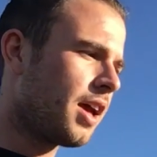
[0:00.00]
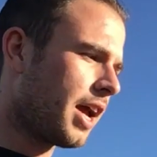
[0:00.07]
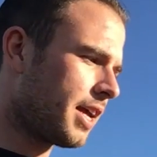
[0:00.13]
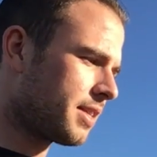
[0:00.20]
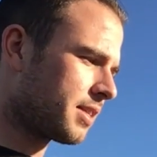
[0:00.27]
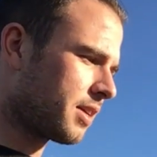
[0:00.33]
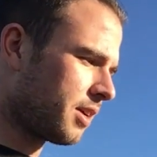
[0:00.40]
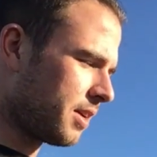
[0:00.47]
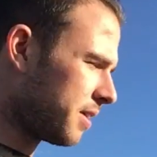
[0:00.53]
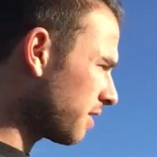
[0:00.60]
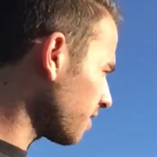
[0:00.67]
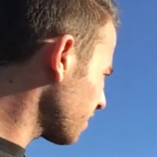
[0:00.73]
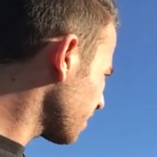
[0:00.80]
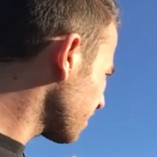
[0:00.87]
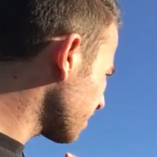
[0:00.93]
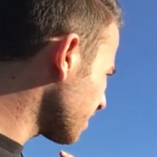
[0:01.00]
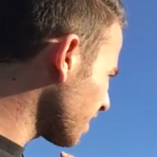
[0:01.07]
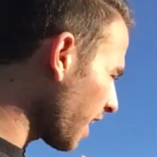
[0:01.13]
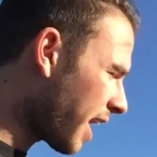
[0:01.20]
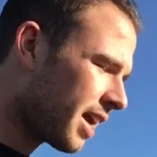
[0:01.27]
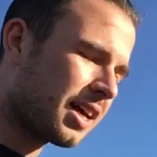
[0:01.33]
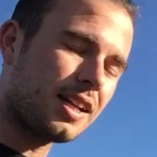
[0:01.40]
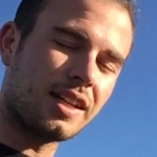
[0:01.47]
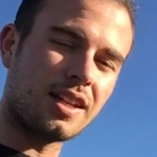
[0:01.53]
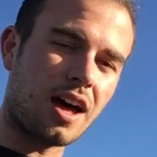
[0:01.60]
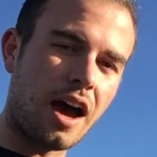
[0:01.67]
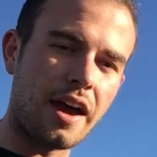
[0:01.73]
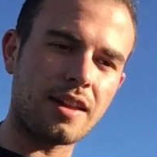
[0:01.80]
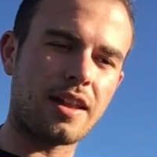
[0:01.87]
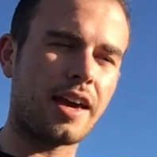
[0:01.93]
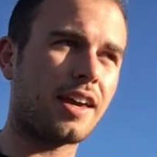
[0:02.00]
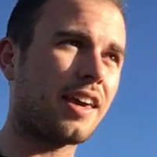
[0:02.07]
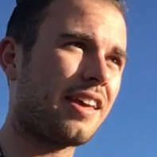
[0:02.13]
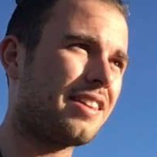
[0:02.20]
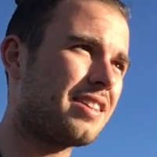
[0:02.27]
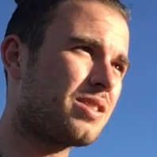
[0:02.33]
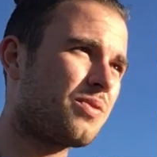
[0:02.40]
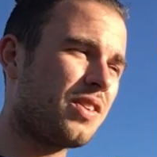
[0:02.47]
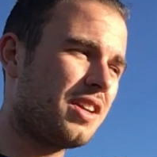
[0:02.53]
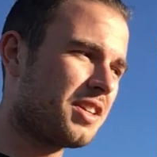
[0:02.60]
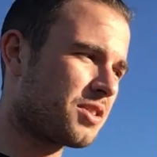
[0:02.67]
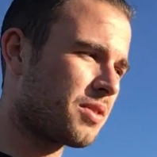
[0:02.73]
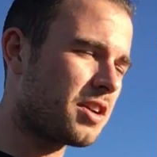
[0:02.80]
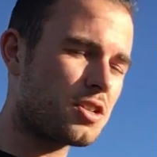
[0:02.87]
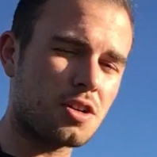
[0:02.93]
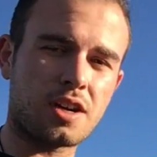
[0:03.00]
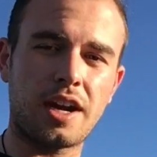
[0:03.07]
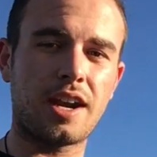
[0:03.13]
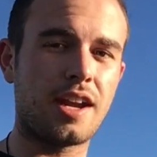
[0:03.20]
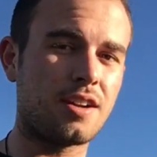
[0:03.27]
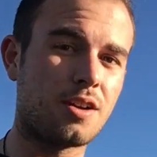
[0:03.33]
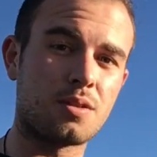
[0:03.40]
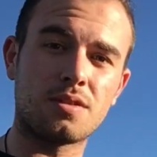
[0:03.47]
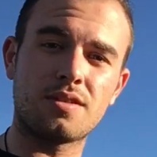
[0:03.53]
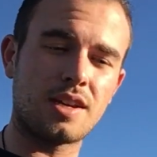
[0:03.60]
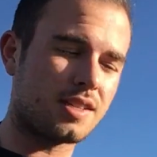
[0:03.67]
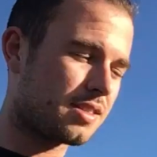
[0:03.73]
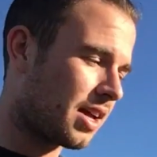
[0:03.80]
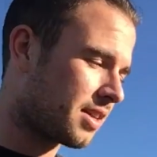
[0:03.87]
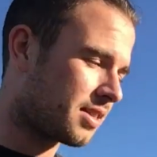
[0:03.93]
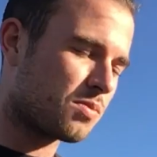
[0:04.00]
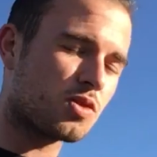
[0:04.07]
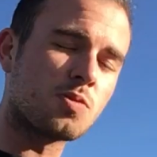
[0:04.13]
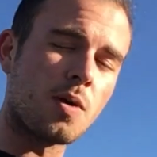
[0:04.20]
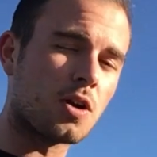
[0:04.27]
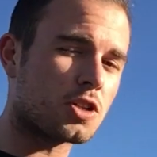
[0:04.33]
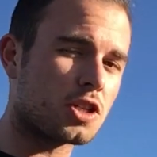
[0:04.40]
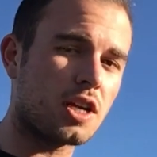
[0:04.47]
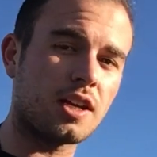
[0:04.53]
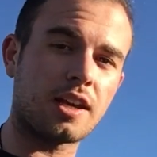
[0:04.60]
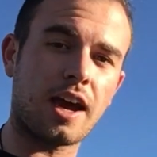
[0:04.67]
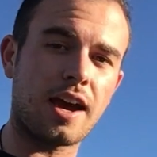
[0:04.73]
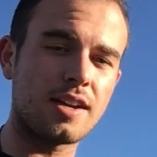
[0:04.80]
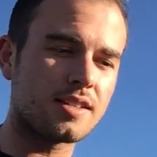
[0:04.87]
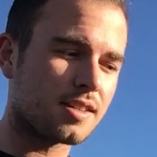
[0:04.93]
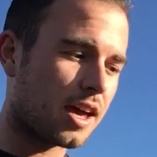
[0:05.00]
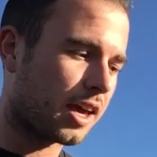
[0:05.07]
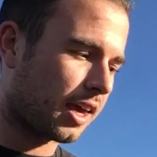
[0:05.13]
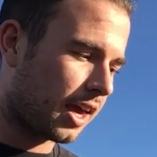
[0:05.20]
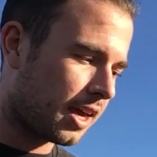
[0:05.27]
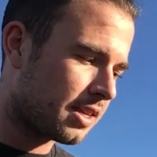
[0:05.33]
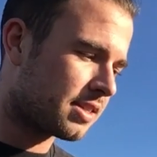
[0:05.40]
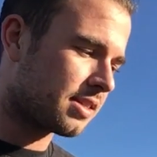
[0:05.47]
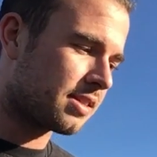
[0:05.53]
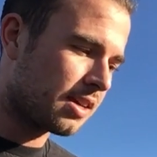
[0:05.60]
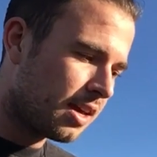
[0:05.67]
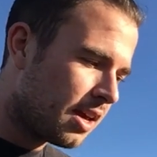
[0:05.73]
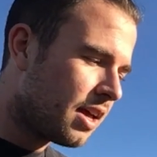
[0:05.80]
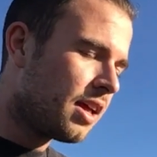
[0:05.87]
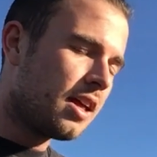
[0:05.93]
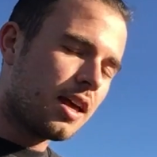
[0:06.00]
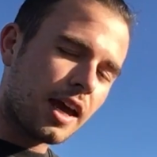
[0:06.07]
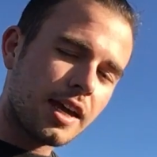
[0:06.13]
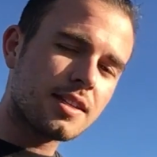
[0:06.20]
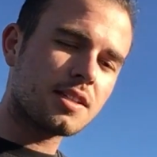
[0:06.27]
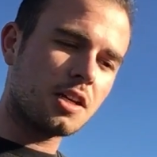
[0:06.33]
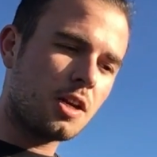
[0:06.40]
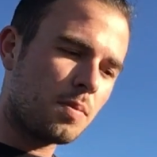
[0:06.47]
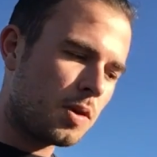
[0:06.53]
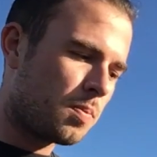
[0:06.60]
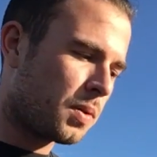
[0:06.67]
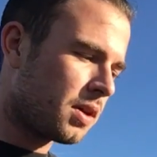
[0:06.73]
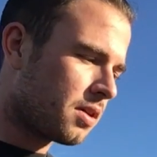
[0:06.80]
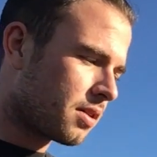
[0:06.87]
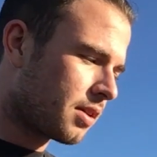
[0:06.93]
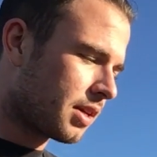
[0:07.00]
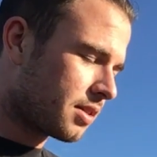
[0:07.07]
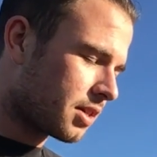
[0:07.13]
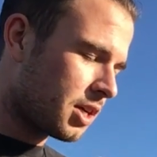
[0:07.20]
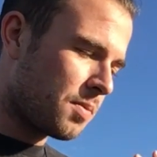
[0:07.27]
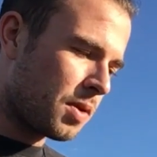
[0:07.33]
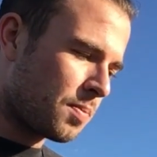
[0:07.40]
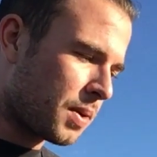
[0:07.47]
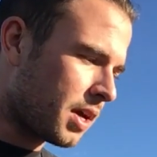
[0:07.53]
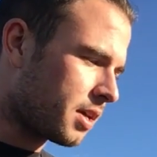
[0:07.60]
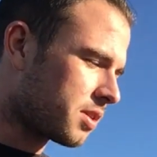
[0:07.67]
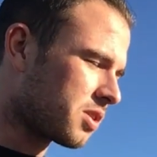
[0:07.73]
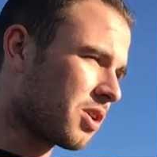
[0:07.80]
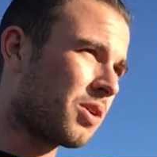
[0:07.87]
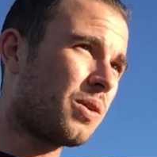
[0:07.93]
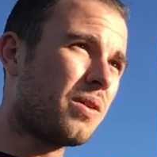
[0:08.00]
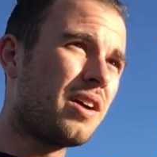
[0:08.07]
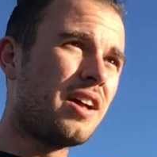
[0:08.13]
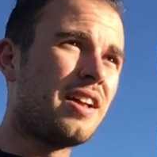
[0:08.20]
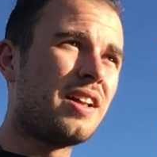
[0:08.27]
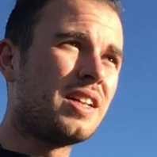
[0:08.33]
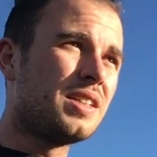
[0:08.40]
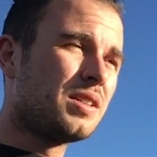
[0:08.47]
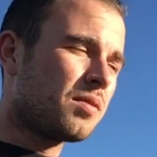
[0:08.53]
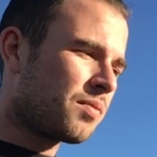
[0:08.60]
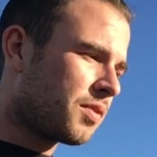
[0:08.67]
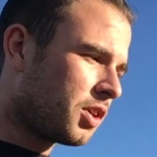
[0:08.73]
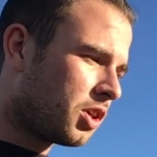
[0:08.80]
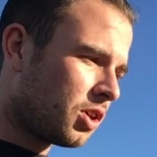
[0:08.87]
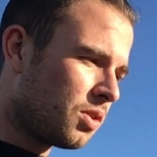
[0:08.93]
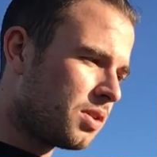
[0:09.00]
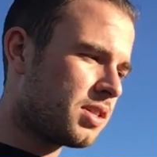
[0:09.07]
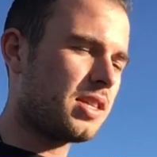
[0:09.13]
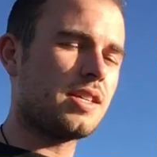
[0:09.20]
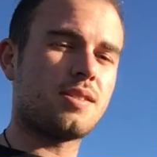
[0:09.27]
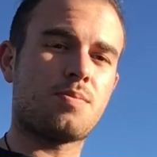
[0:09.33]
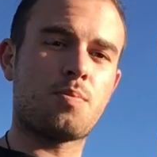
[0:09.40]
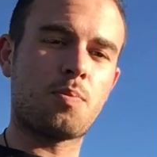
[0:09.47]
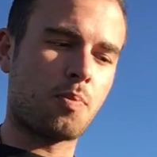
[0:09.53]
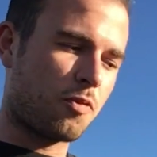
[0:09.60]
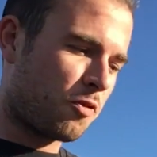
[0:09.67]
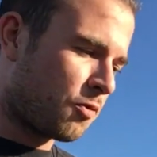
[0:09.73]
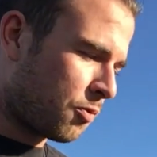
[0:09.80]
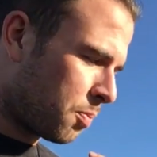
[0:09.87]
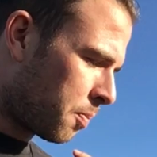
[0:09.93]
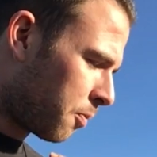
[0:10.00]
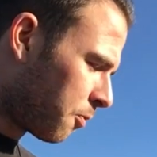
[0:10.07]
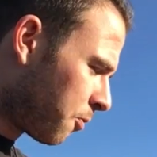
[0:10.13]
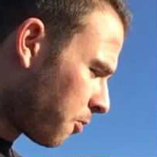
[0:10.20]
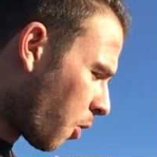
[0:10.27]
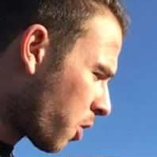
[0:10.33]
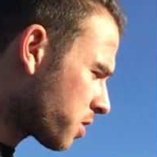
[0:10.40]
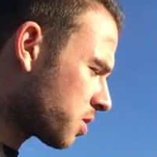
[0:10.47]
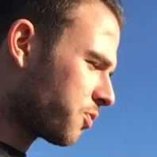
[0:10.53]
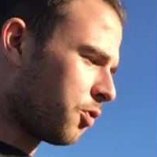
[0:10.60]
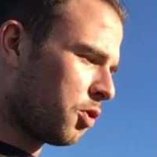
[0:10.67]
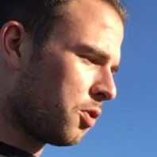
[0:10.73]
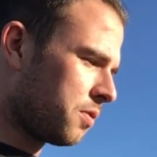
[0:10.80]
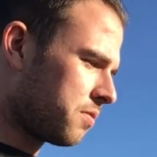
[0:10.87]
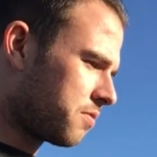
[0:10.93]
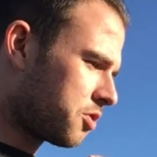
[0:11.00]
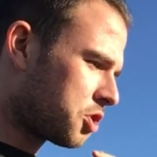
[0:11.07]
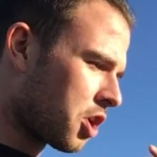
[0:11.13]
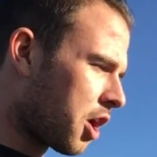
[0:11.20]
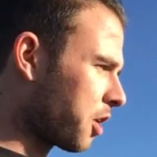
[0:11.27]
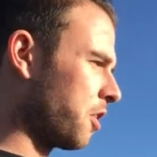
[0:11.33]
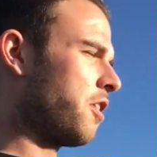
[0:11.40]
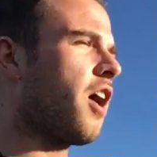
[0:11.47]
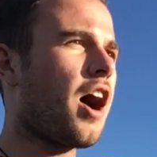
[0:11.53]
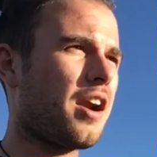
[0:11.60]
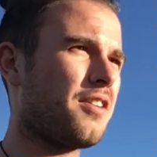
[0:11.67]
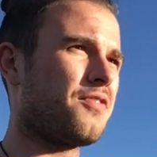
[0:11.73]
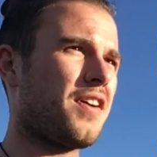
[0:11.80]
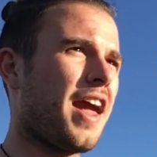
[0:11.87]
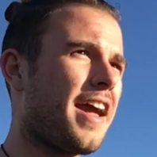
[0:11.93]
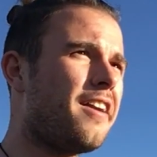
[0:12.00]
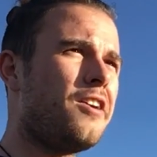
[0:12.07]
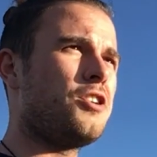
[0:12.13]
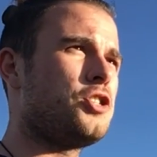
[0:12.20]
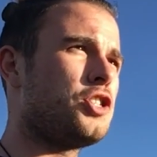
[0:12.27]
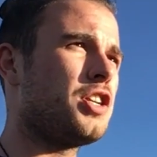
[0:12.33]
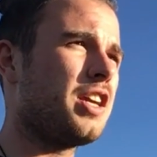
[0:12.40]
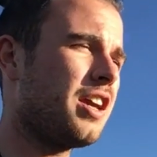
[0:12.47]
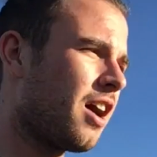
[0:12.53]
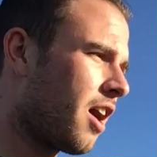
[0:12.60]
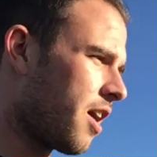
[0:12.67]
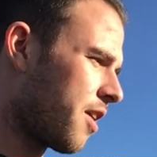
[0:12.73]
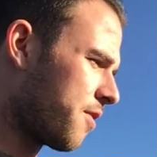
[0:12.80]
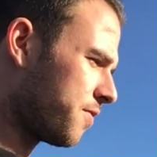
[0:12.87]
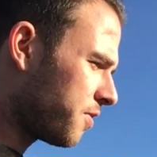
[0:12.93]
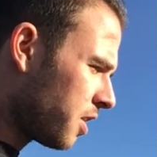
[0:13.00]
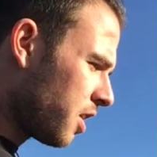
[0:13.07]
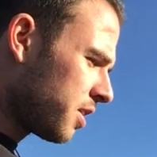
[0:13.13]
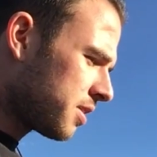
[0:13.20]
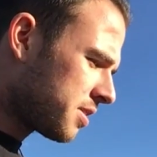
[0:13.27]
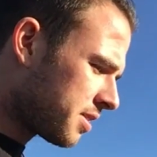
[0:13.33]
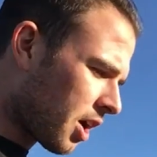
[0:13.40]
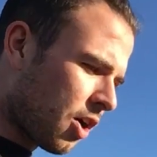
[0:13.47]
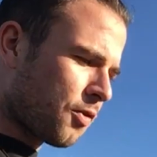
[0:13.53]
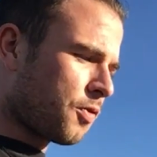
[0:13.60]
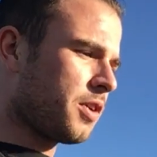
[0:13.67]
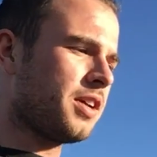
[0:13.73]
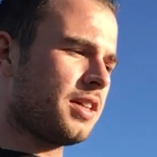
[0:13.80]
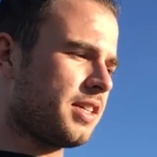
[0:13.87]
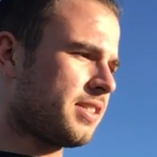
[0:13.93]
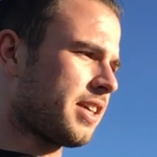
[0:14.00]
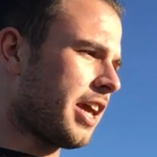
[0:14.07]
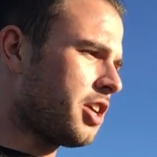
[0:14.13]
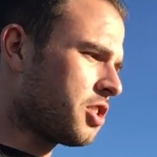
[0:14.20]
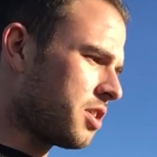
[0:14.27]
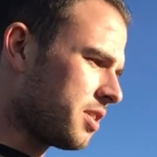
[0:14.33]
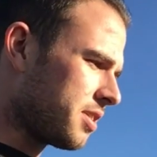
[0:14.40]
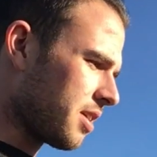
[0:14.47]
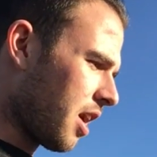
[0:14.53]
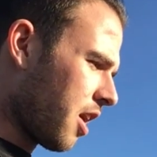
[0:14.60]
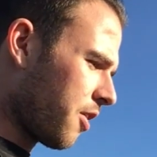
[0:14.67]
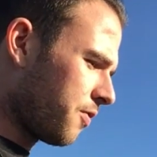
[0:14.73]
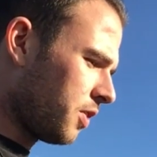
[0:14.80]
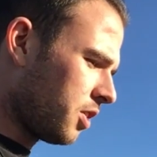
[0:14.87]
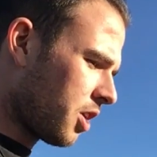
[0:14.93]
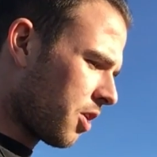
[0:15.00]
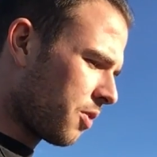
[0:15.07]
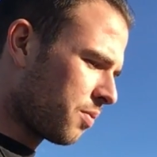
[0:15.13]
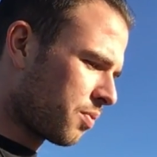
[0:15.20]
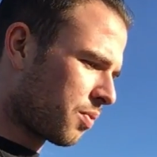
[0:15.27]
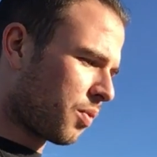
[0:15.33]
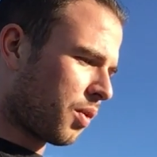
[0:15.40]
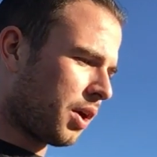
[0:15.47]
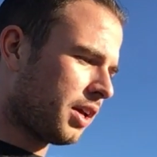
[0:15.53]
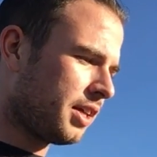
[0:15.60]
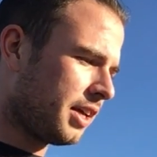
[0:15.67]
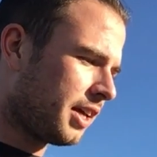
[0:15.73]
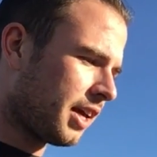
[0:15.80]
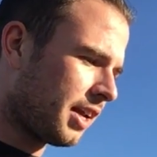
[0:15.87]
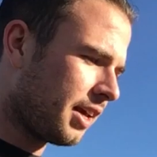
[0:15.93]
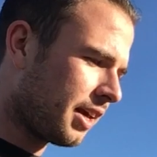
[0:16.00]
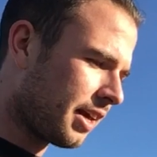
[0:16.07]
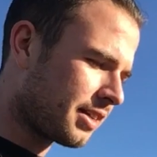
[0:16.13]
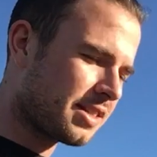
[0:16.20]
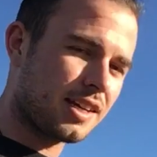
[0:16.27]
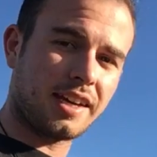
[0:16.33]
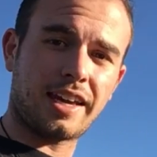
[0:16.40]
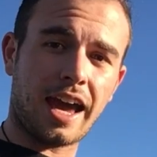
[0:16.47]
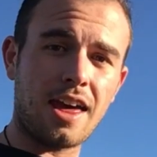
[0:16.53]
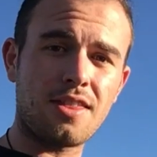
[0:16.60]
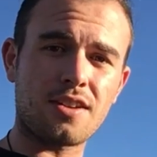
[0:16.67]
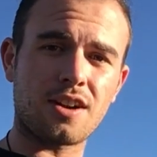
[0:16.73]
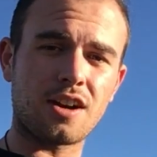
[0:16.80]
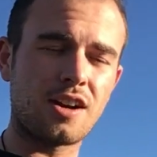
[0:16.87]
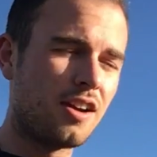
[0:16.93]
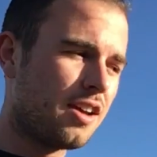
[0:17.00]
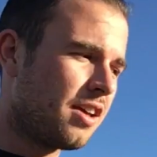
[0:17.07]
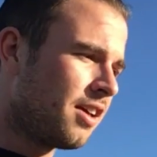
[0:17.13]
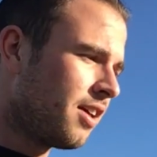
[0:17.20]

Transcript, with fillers: It's going to take a lot. Like, this Venus retrograde it's some small shit, guys. Like, it's gonna be big. So use this forceful juggernaut of energy, of self-realizations, of, you know, really getting it together.